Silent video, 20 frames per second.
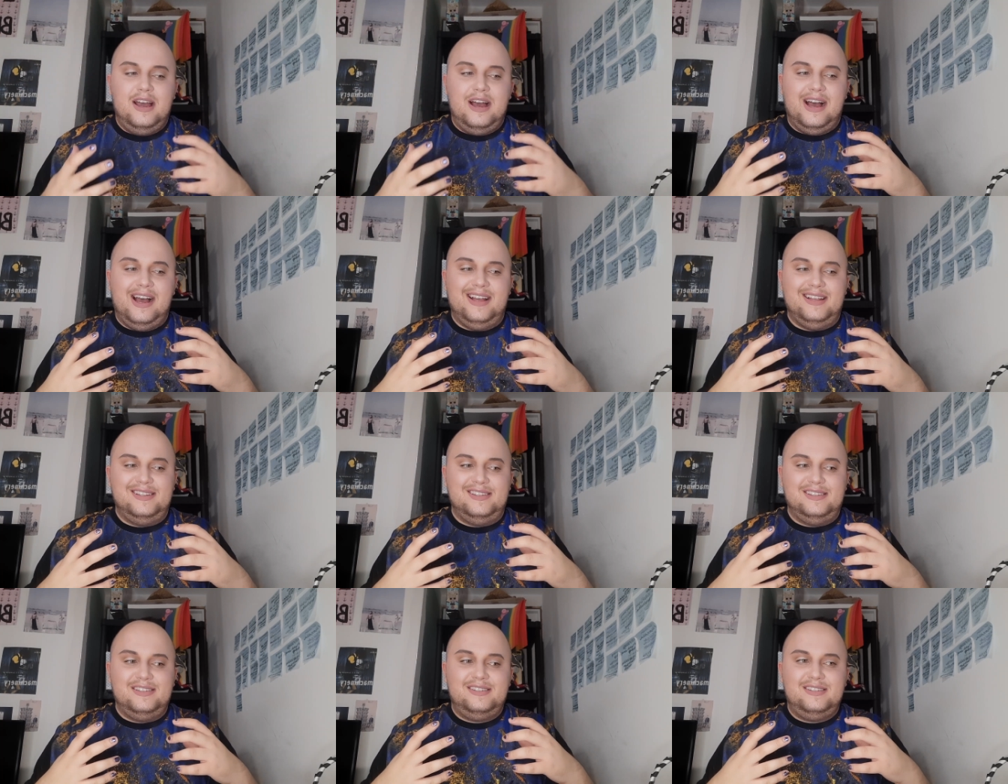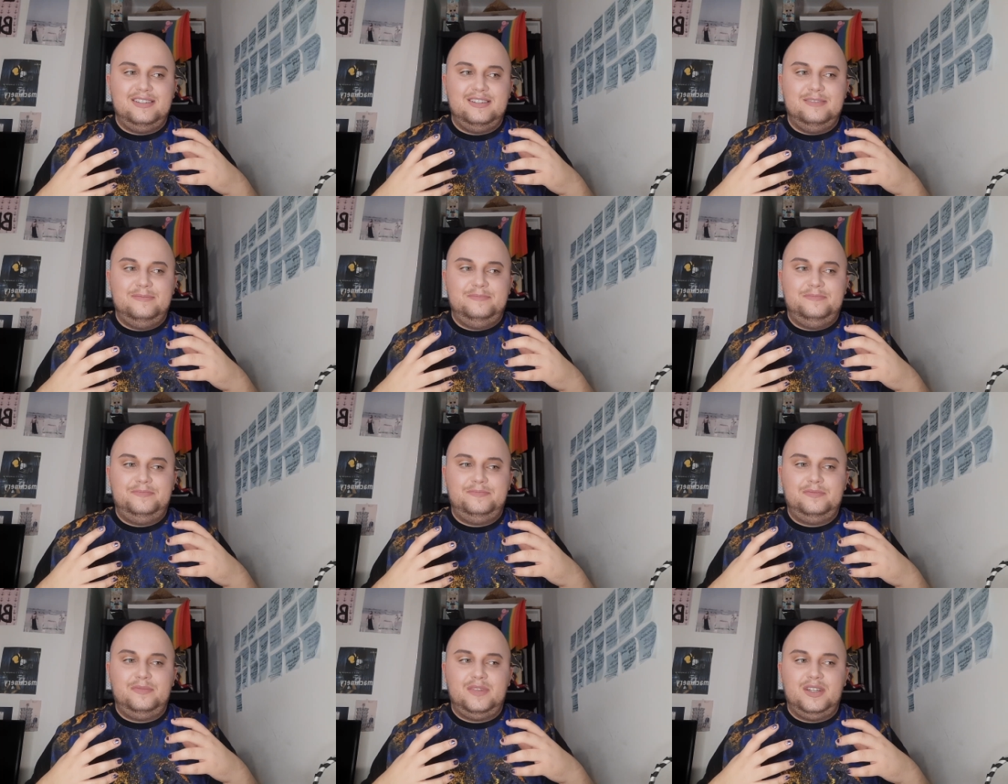And
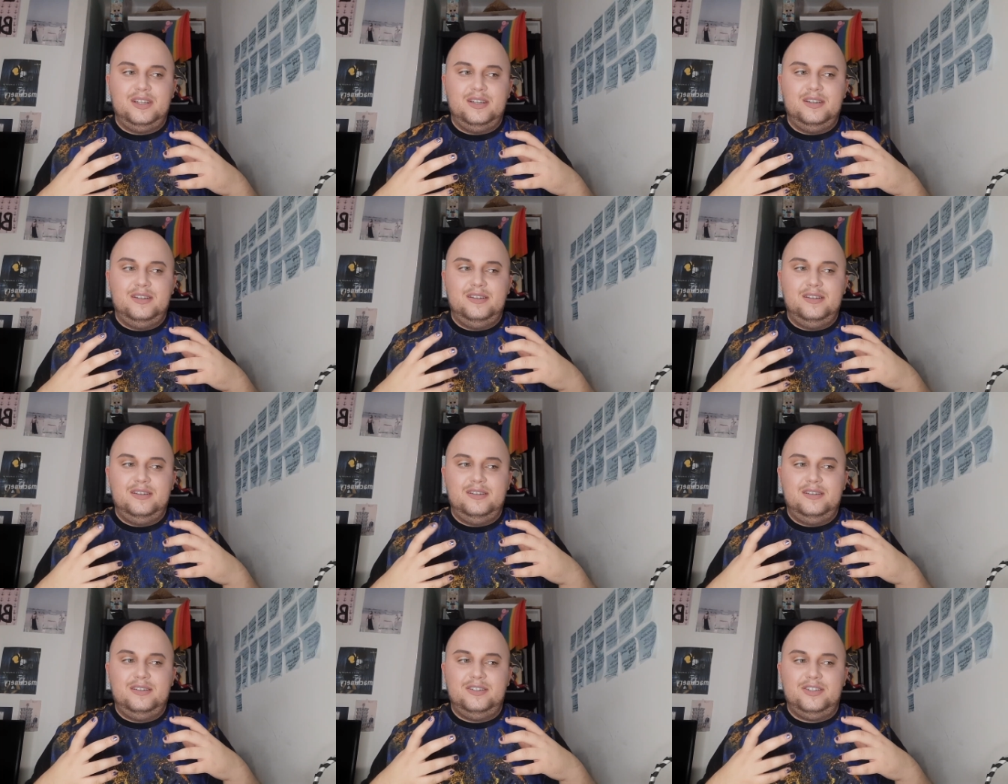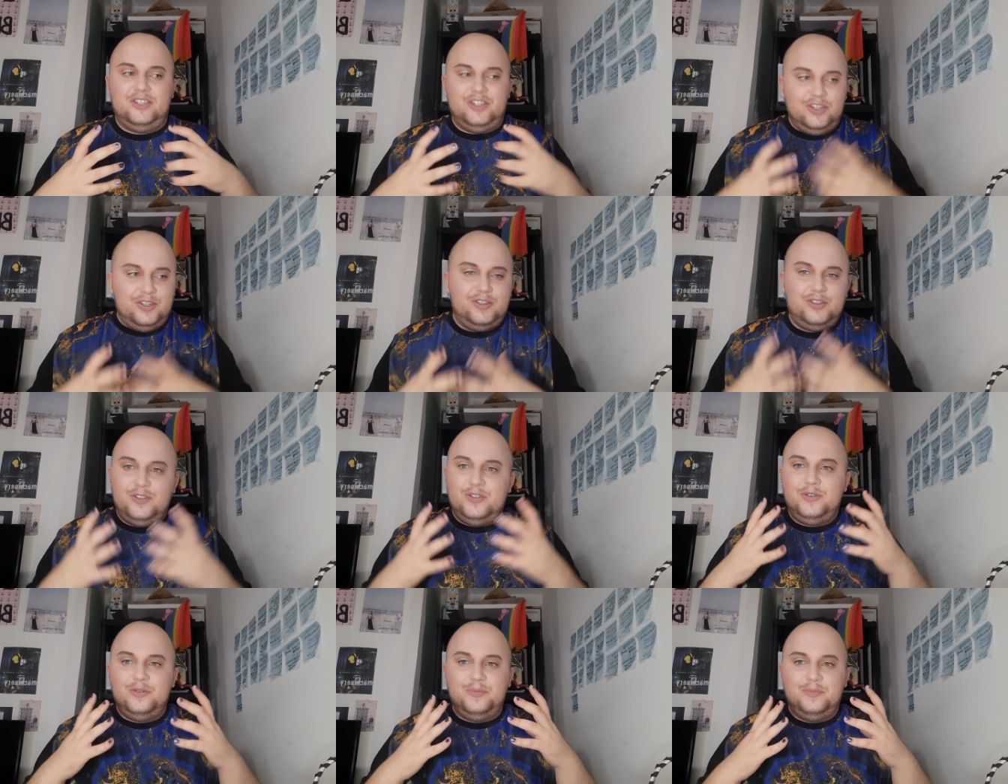
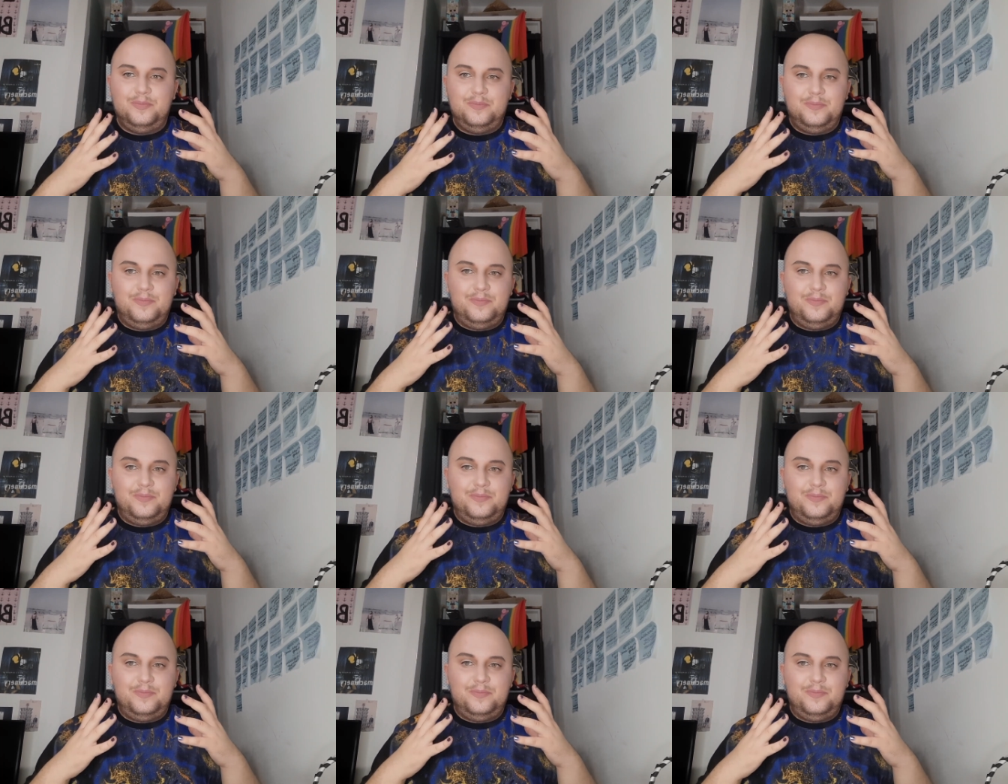just to...